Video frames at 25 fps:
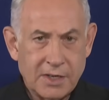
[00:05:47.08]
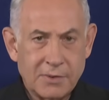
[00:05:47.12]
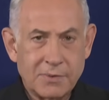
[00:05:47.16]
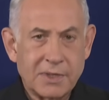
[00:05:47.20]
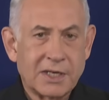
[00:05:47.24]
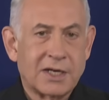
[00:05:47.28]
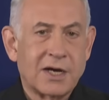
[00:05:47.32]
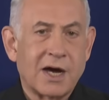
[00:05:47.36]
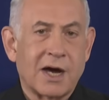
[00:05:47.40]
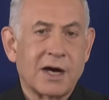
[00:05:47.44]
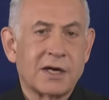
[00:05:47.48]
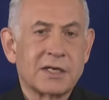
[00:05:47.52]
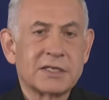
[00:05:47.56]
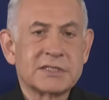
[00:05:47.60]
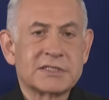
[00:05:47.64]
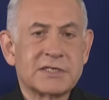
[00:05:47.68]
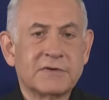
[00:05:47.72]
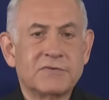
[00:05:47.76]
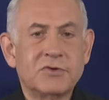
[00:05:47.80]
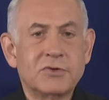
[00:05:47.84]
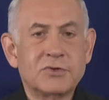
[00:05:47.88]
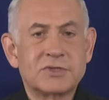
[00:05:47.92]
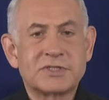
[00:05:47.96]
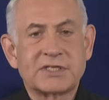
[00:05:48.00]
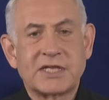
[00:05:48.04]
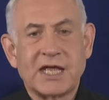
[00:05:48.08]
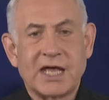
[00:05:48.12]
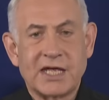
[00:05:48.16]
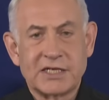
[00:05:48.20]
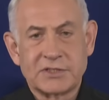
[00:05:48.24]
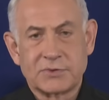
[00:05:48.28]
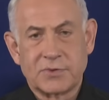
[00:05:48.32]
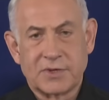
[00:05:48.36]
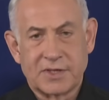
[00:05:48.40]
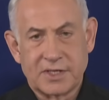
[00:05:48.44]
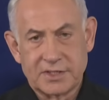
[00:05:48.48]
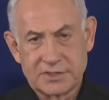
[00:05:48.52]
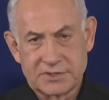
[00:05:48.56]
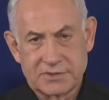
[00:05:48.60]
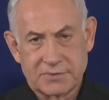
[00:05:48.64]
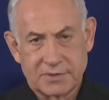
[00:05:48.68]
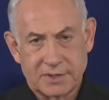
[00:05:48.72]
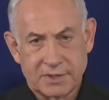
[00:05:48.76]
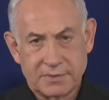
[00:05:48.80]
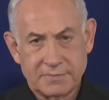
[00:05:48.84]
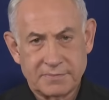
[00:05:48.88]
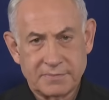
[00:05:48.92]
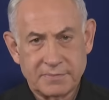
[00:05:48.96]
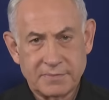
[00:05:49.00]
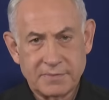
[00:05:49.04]
regardless of who stands with
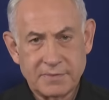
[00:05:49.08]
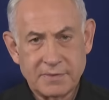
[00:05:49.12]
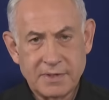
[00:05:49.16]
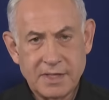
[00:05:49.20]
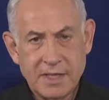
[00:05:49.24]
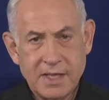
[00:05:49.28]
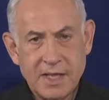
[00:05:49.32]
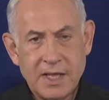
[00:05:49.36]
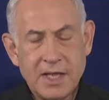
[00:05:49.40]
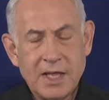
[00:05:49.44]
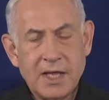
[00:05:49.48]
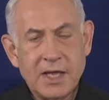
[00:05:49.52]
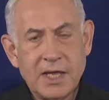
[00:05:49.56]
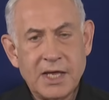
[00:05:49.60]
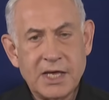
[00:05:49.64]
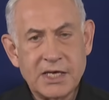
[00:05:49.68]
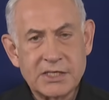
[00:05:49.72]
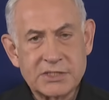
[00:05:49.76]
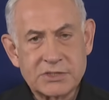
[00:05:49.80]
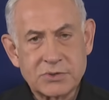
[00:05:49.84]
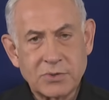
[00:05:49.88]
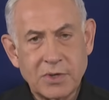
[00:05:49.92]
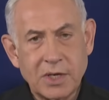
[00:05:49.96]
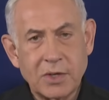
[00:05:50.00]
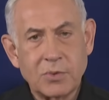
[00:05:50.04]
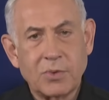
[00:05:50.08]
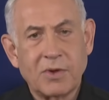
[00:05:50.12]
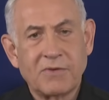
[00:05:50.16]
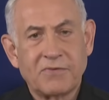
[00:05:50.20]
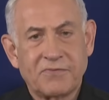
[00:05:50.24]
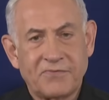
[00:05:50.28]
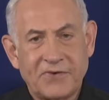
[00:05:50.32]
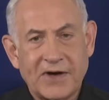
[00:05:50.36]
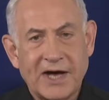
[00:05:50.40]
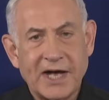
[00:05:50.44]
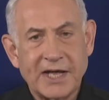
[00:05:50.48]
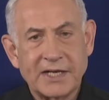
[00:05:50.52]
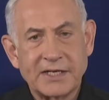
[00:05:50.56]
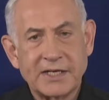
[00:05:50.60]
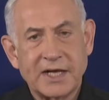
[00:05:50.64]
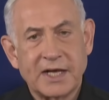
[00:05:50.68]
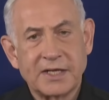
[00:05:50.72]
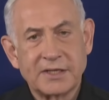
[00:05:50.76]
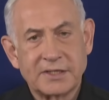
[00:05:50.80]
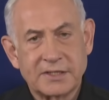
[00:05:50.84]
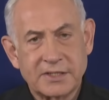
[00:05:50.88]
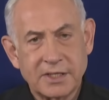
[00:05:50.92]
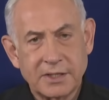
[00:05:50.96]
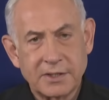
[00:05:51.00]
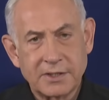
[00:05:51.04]
Israel, Israel will fight
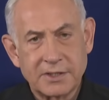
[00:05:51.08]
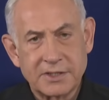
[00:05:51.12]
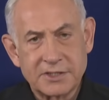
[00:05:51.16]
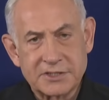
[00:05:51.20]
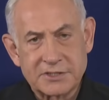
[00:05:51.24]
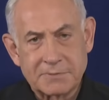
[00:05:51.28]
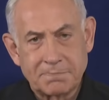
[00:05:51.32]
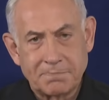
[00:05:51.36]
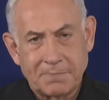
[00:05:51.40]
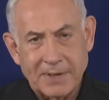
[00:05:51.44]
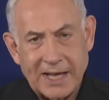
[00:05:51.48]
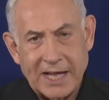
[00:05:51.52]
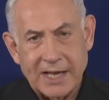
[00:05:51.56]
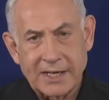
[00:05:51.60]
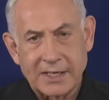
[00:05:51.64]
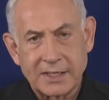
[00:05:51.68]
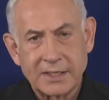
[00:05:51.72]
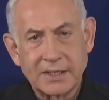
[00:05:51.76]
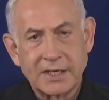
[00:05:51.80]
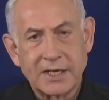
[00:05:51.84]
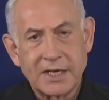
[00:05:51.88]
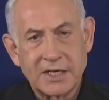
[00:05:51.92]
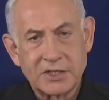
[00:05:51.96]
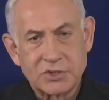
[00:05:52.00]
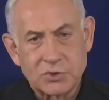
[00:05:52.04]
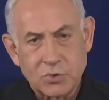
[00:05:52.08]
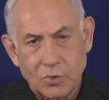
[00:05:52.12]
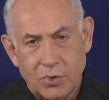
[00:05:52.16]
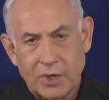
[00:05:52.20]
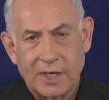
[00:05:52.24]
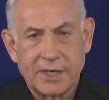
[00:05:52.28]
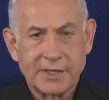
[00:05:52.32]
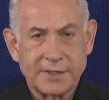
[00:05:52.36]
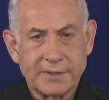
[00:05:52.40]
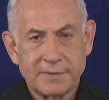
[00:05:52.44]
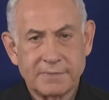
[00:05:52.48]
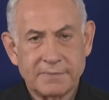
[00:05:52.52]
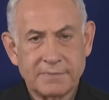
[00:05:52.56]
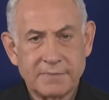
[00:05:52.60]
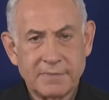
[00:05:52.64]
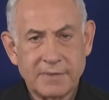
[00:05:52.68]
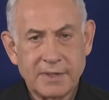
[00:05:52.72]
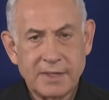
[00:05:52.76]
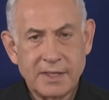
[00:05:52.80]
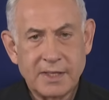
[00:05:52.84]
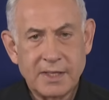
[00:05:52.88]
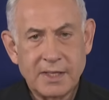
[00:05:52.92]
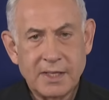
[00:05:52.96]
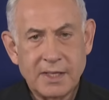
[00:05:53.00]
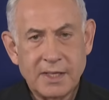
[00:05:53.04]
until this battle is won,
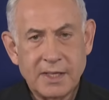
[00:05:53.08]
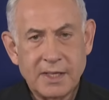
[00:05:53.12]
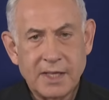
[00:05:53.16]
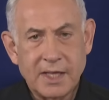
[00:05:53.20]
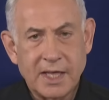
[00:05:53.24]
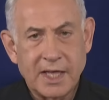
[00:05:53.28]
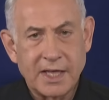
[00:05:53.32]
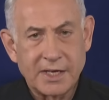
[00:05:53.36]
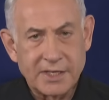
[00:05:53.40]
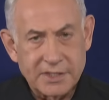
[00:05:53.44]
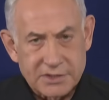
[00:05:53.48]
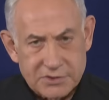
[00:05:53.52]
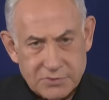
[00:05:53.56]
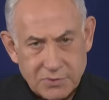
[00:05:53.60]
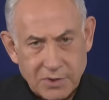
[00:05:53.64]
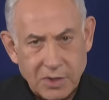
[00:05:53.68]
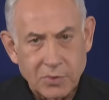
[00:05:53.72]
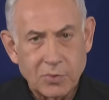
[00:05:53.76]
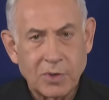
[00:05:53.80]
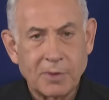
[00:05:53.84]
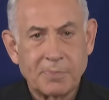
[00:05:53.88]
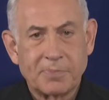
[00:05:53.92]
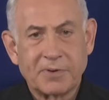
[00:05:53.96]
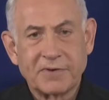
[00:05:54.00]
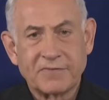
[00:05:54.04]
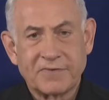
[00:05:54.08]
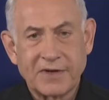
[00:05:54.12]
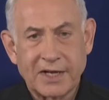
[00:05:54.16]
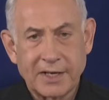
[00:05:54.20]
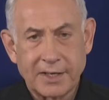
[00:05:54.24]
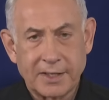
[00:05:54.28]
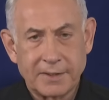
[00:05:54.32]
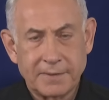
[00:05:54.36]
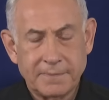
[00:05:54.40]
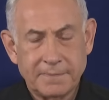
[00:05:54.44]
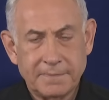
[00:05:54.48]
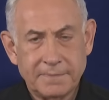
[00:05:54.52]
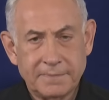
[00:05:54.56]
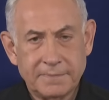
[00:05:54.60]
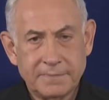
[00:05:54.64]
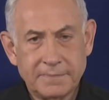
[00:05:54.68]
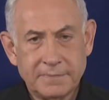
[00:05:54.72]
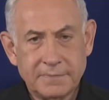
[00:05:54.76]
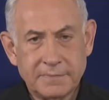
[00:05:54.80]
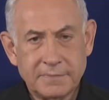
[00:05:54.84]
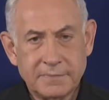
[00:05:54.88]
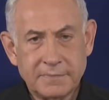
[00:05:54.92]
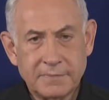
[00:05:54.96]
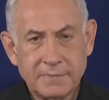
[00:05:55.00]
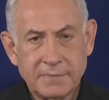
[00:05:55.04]
and Israel will prevail.
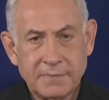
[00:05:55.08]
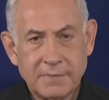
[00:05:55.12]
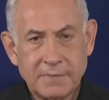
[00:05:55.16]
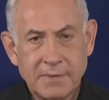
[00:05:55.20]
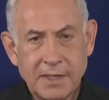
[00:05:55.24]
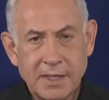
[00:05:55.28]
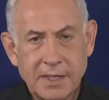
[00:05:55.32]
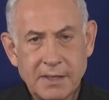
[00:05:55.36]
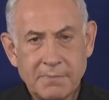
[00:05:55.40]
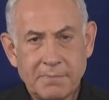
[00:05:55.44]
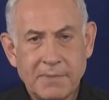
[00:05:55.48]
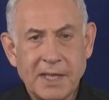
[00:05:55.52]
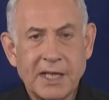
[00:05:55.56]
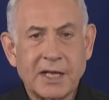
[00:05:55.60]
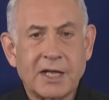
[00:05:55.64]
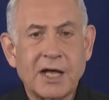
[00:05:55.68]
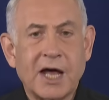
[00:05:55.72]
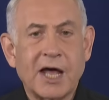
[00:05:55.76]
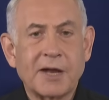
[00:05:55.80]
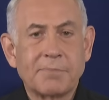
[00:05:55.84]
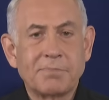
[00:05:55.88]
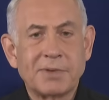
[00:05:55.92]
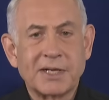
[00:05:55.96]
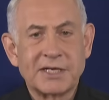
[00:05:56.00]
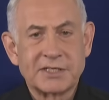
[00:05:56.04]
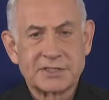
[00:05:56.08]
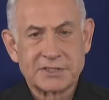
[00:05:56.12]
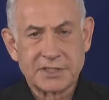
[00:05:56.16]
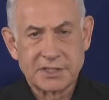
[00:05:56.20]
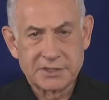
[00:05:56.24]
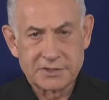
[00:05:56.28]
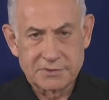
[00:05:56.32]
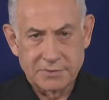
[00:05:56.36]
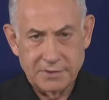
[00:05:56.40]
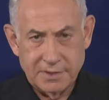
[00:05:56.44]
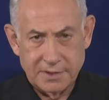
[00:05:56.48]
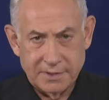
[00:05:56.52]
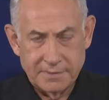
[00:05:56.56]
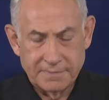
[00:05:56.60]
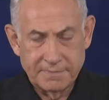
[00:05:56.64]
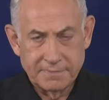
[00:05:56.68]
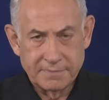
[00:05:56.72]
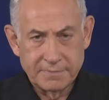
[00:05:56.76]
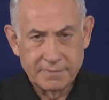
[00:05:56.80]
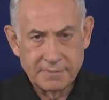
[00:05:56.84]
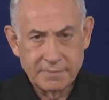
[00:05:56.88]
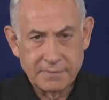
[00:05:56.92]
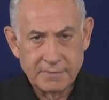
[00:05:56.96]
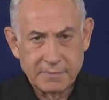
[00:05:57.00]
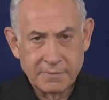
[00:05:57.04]
May God bless Israel,
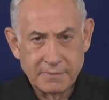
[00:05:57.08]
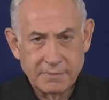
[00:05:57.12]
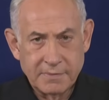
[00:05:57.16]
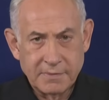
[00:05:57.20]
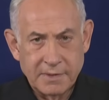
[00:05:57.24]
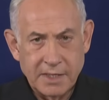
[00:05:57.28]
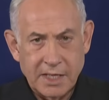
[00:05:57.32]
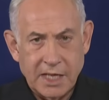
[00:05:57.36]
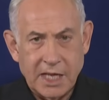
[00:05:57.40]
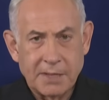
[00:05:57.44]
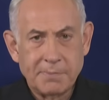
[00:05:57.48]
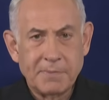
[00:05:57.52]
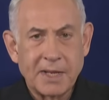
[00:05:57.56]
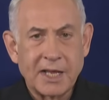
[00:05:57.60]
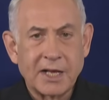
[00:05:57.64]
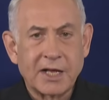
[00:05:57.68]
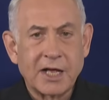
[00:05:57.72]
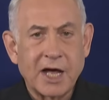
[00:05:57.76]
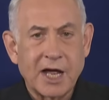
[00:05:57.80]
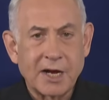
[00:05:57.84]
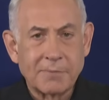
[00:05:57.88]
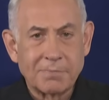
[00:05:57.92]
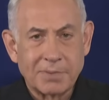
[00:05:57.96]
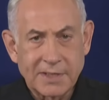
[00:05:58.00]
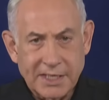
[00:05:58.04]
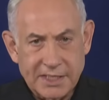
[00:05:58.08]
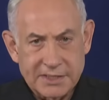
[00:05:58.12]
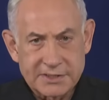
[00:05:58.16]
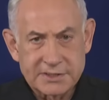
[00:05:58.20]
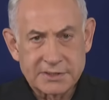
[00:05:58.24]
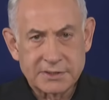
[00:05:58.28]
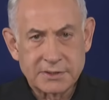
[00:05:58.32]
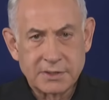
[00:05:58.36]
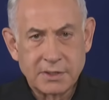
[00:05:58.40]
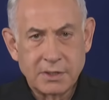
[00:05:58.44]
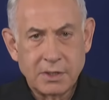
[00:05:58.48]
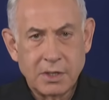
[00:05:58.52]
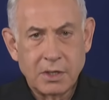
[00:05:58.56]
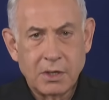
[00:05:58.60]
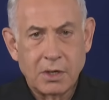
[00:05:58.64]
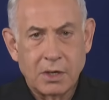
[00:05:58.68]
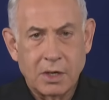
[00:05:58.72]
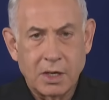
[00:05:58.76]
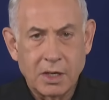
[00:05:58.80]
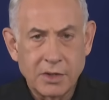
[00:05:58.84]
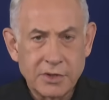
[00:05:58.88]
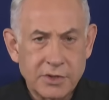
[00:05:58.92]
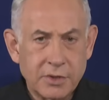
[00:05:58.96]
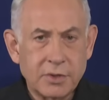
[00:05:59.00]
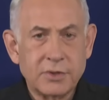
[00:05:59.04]
and may God bless
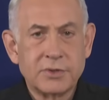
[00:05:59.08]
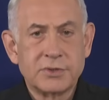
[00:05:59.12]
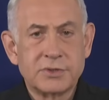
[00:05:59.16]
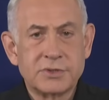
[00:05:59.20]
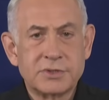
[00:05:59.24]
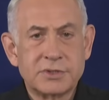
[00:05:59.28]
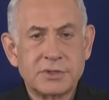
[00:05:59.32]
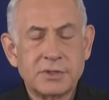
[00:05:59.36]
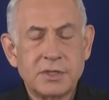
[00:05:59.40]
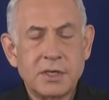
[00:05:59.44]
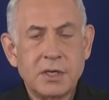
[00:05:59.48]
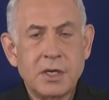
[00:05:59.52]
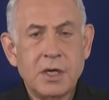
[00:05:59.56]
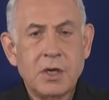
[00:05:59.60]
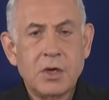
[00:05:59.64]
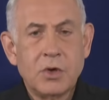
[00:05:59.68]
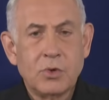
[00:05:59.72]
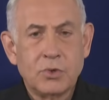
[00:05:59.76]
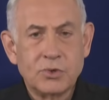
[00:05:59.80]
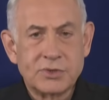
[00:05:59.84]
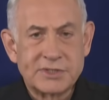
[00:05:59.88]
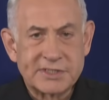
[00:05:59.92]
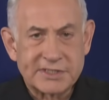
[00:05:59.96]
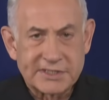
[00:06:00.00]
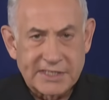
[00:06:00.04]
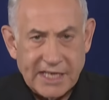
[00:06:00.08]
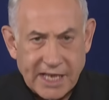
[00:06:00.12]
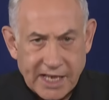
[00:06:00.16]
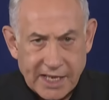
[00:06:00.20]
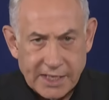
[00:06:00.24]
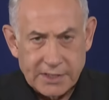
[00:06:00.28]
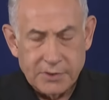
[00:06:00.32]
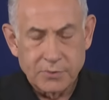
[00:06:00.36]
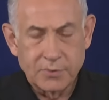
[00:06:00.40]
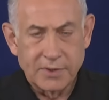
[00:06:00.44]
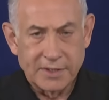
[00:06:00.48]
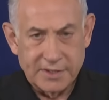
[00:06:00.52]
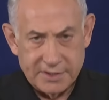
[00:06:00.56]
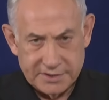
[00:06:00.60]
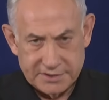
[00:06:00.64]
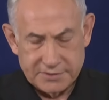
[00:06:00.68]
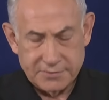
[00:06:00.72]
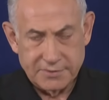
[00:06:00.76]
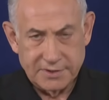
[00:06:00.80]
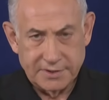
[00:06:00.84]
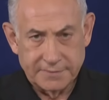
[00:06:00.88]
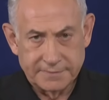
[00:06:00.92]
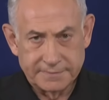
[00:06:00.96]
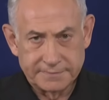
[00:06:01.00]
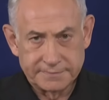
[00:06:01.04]
all those who stand with
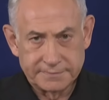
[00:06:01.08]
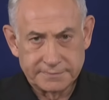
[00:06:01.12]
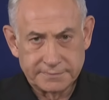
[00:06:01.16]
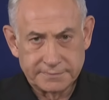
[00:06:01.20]
Israel.